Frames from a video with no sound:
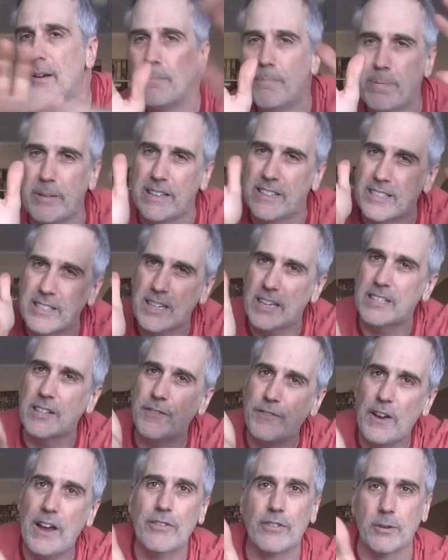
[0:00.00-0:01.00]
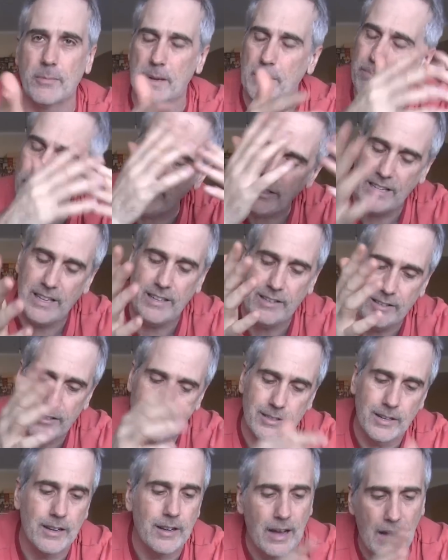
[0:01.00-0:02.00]
Please, as a favor to me,
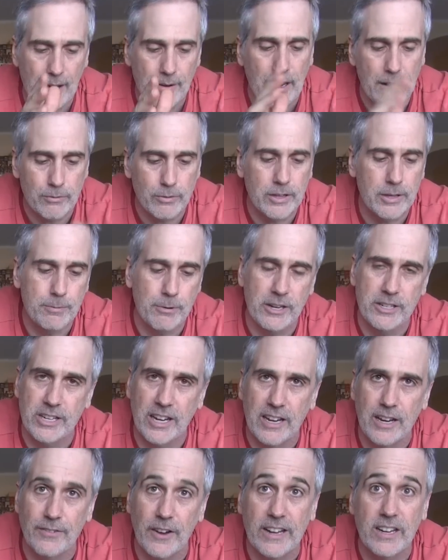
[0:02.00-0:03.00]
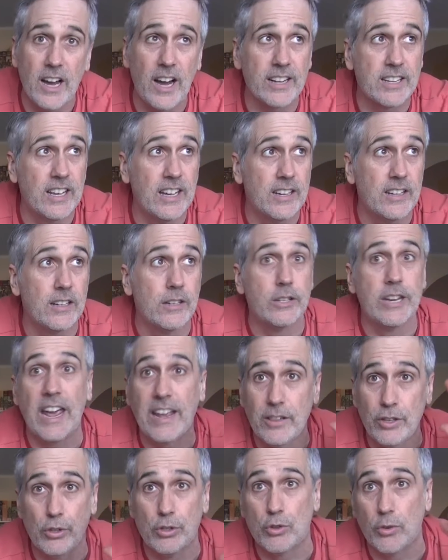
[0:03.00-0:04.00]
please. I'd really appreciate it if I not get
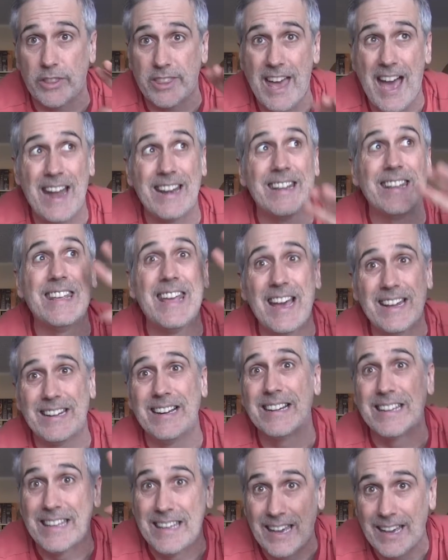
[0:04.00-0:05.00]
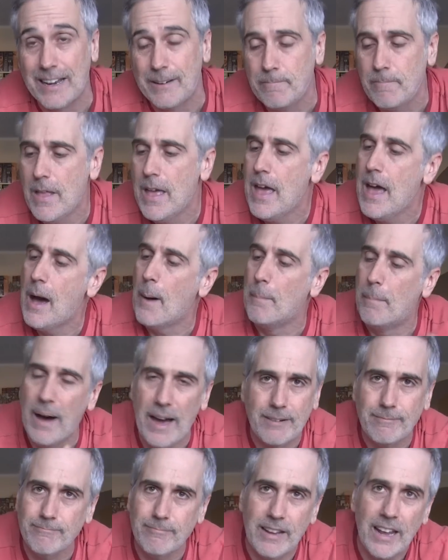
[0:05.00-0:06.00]
deluged with that yet again.
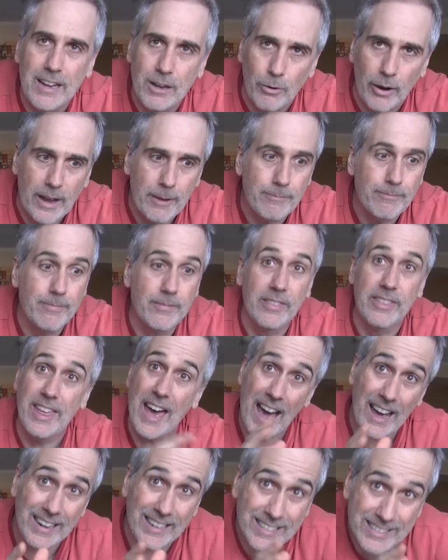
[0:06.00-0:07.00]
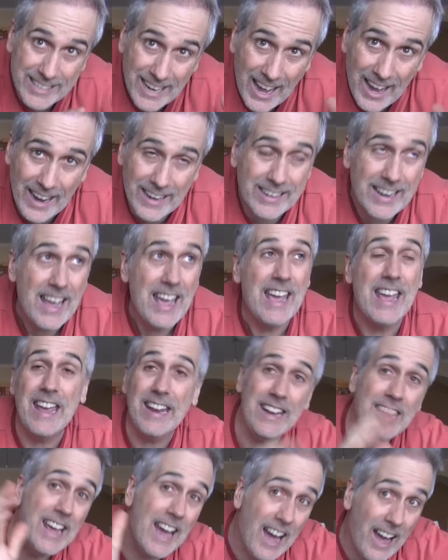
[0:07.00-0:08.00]
But anyway, that aside,
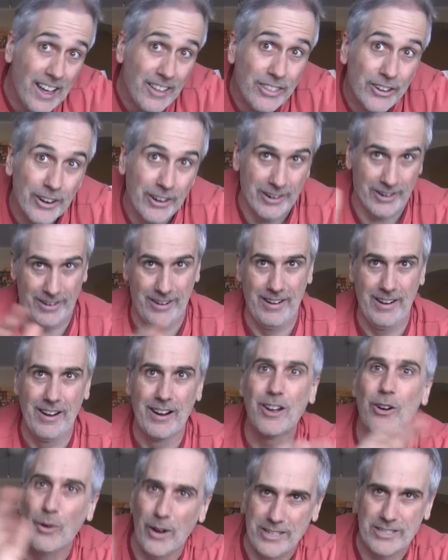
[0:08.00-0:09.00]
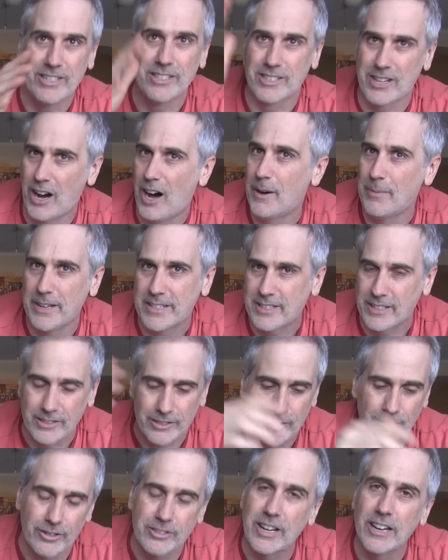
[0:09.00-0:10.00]
any other questions, comments,
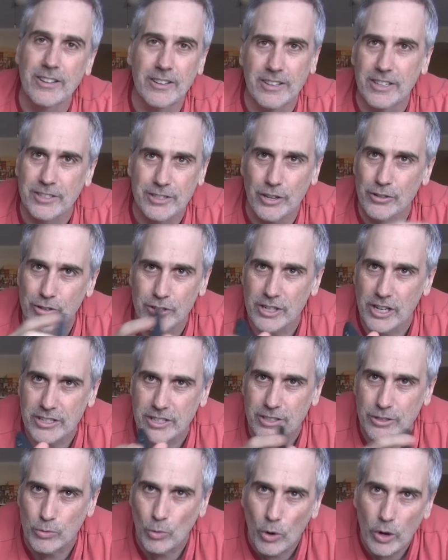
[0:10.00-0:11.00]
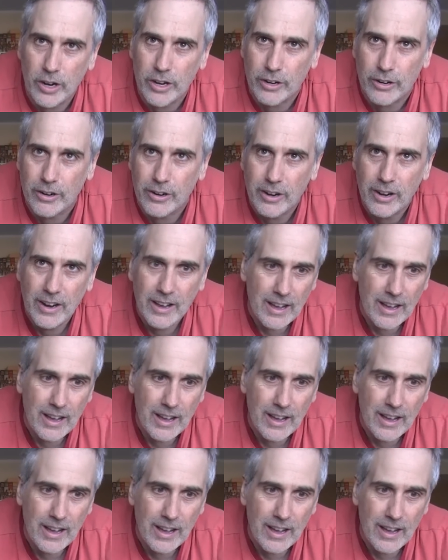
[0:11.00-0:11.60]
concerns, other than social justice warrior